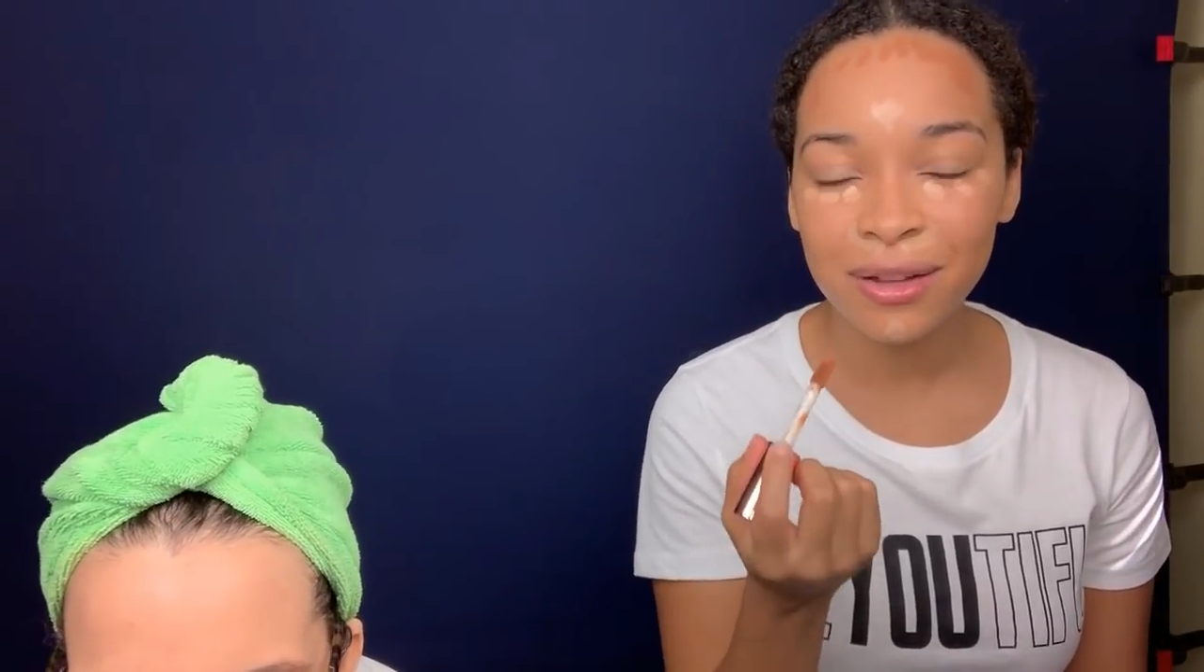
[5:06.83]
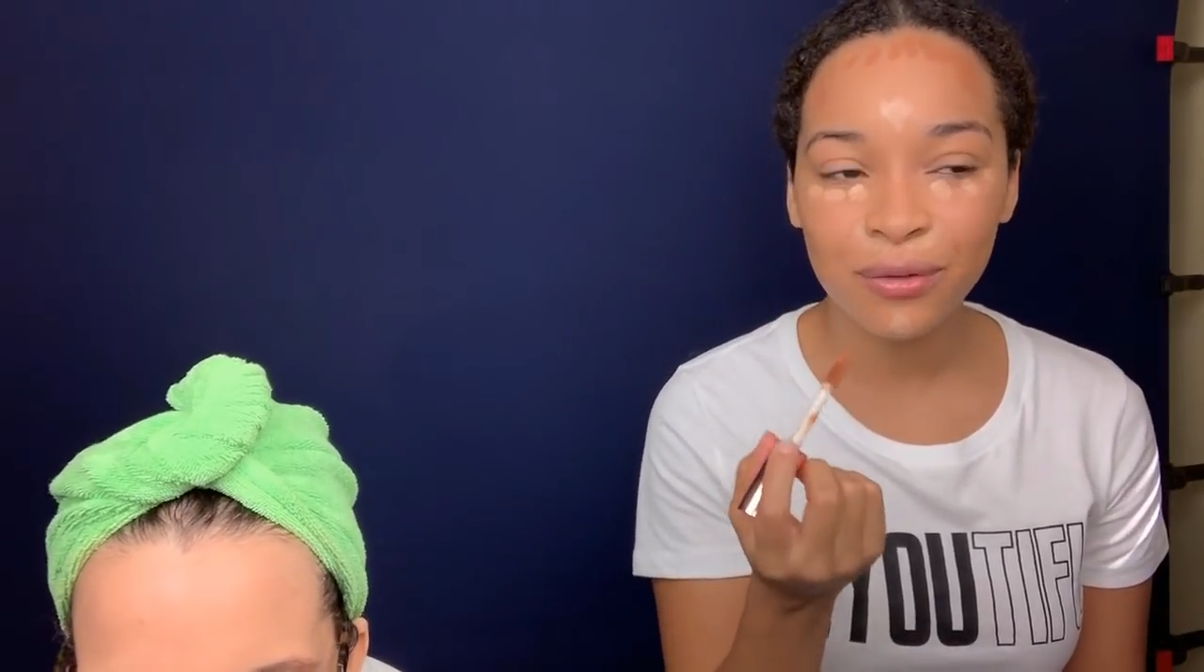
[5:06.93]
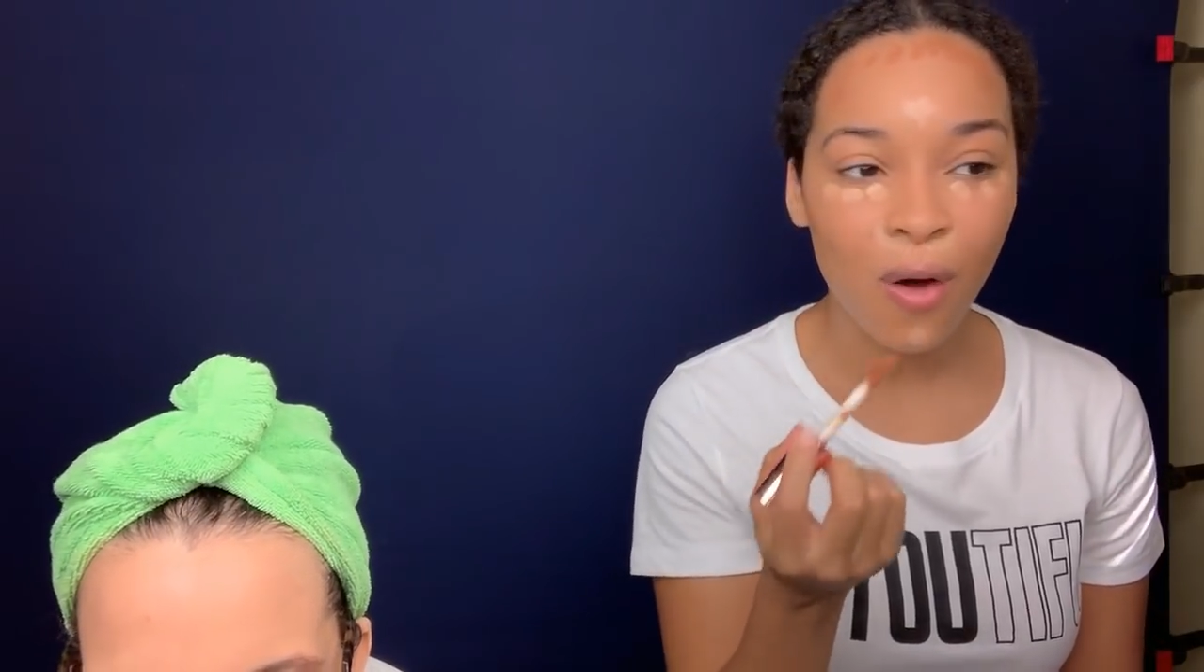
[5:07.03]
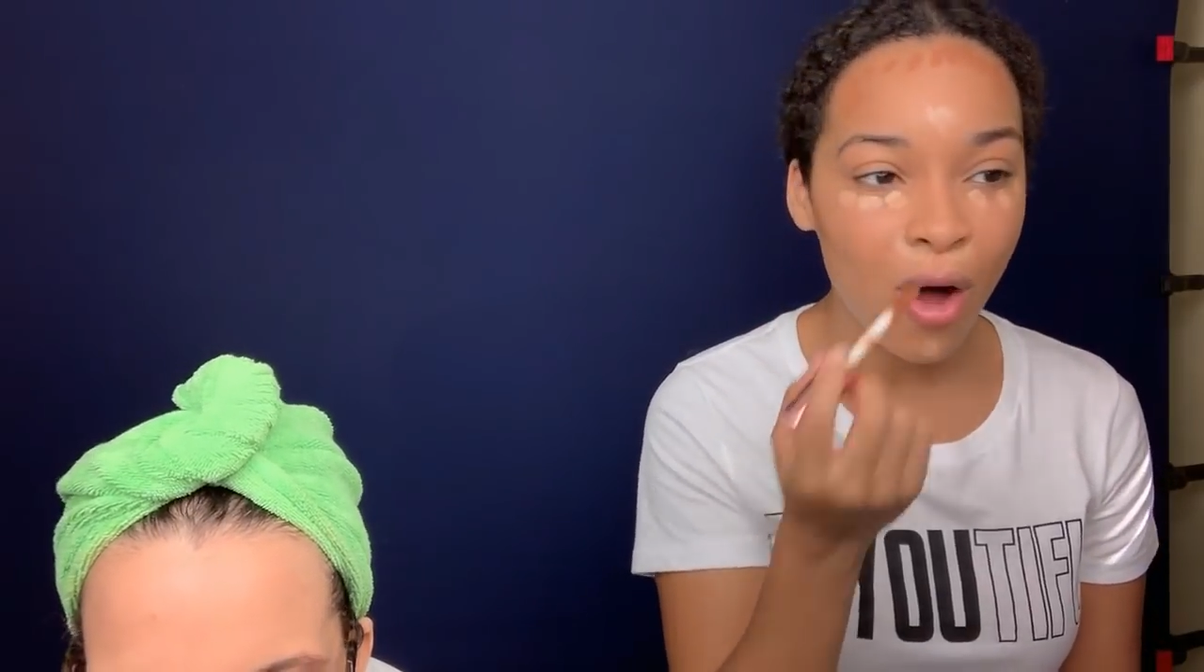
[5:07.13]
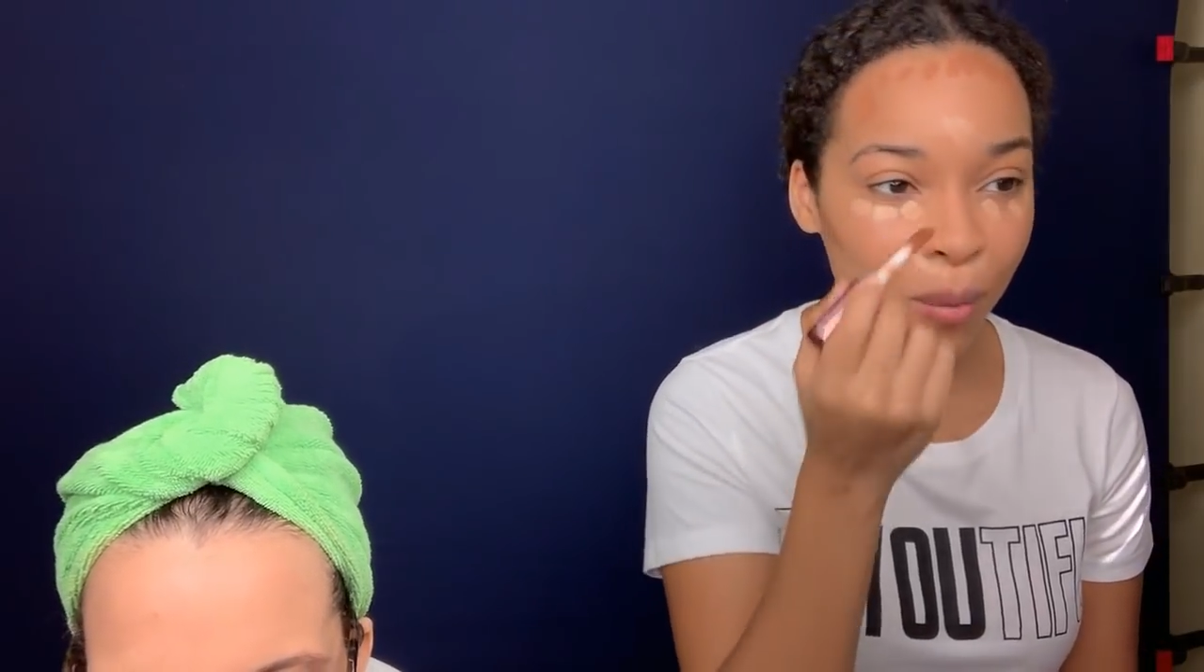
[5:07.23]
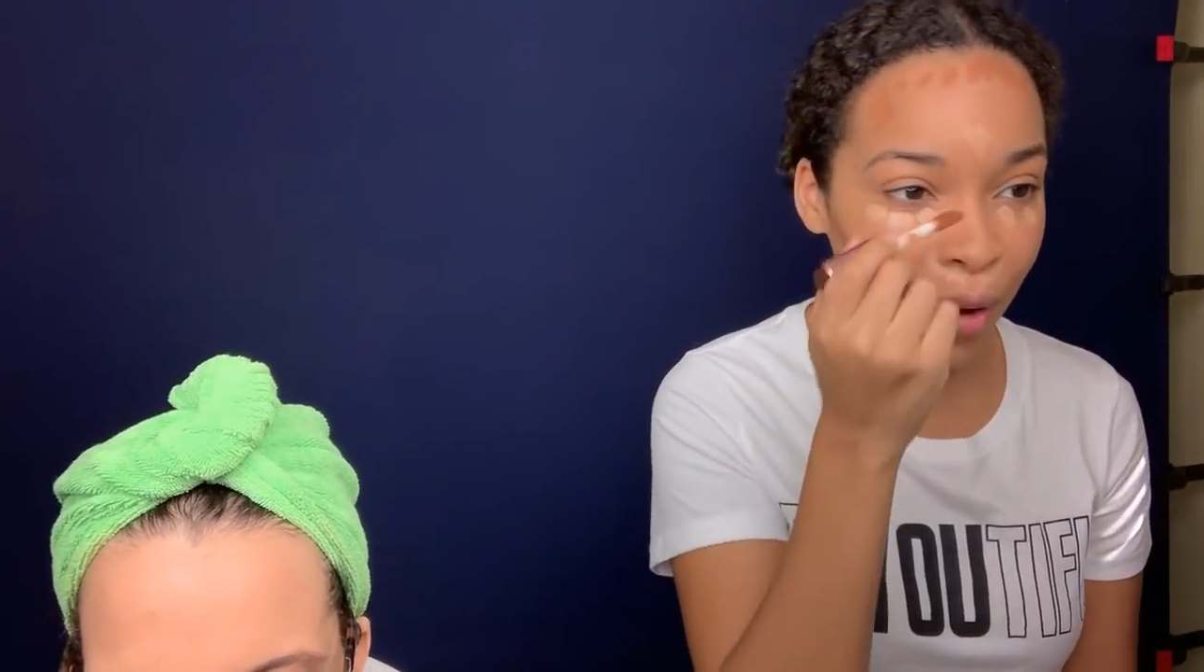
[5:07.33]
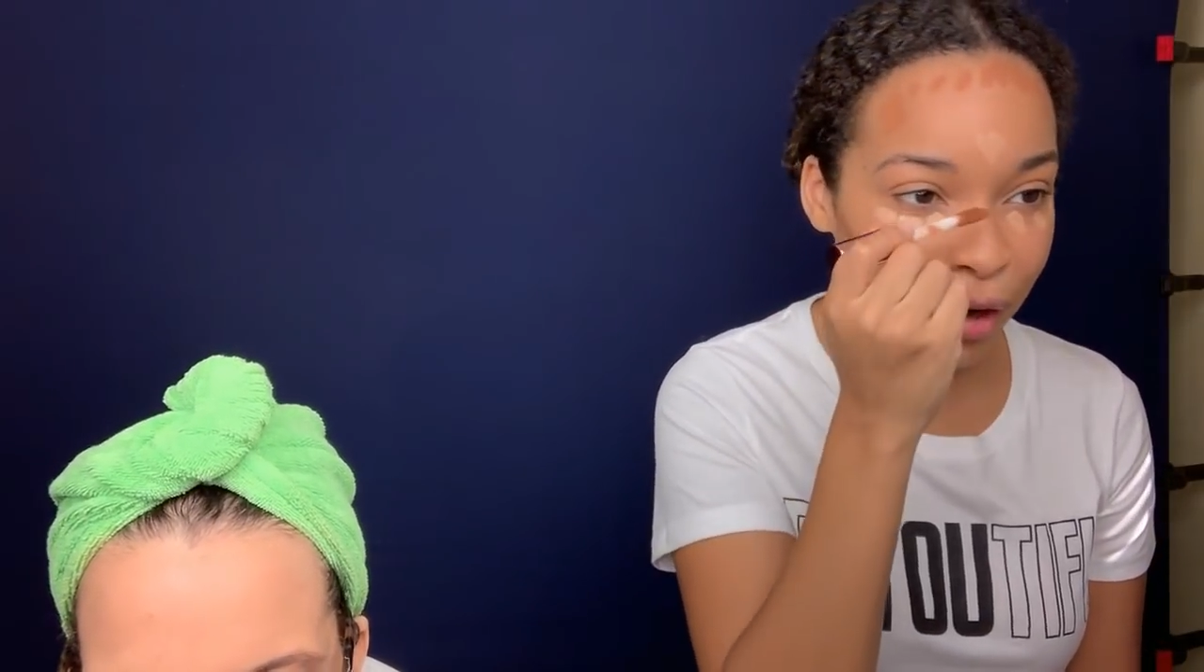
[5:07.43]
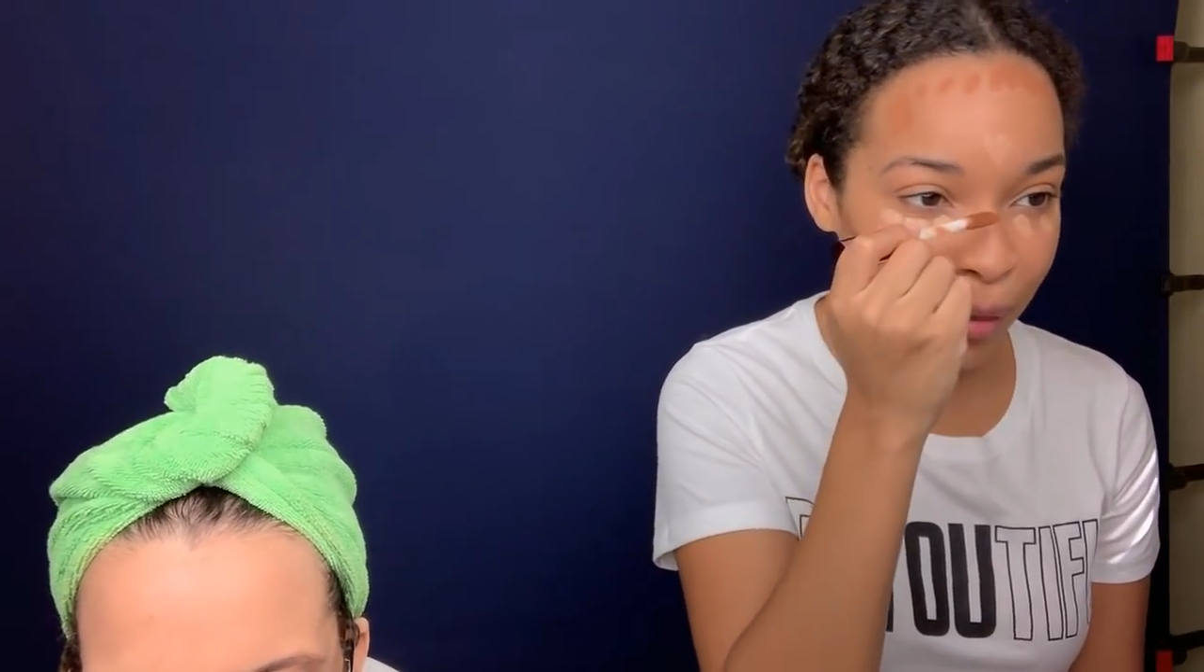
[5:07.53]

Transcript: the fall one,